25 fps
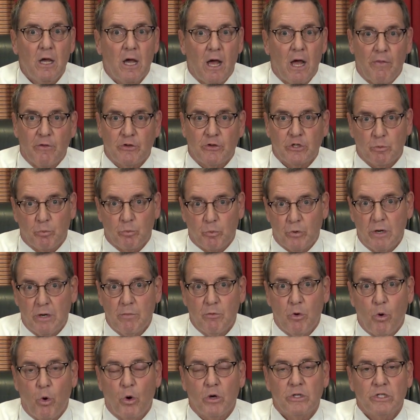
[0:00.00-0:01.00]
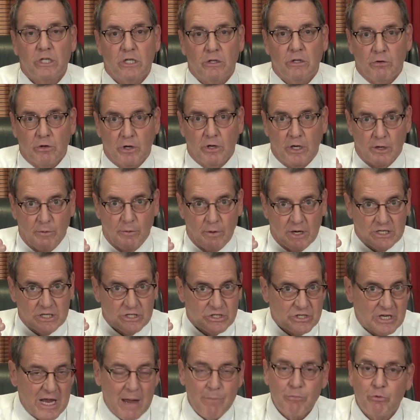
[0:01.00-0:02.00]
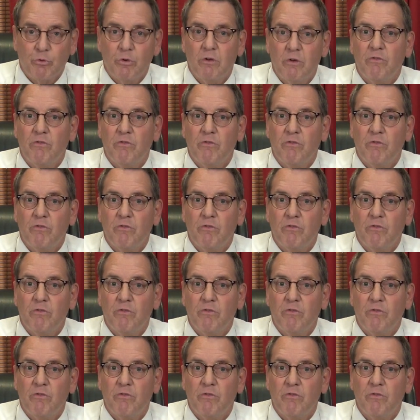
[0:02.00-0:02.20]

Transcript: and the Supreme Court's either going to accept